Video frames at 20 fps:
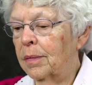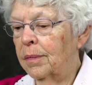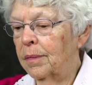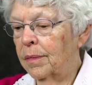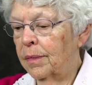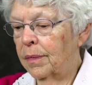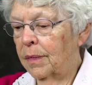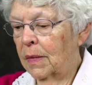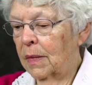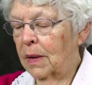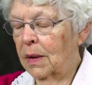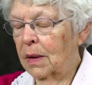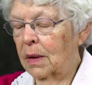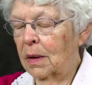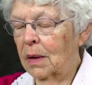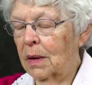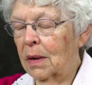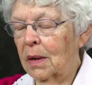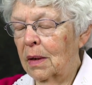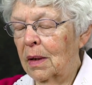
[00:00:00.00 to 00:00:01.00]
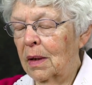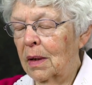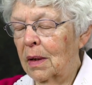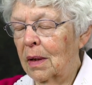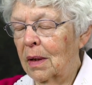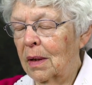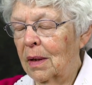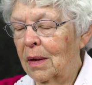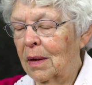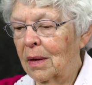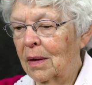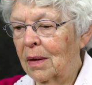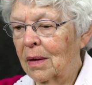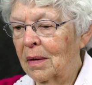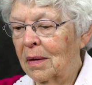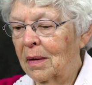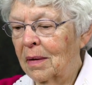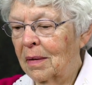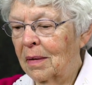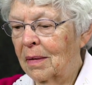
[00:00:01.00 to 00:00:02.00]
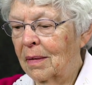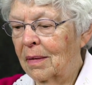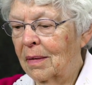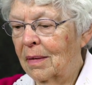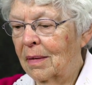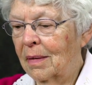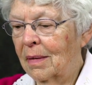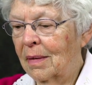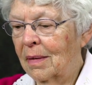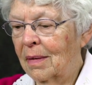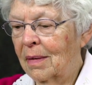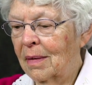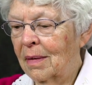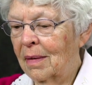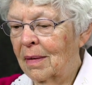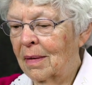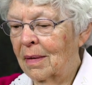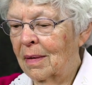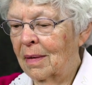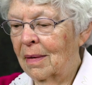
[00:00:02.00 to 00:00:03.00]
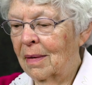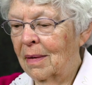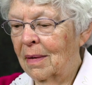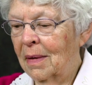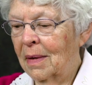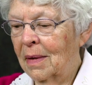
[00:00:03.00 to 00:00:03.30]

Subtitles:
No one is speaking in this clip.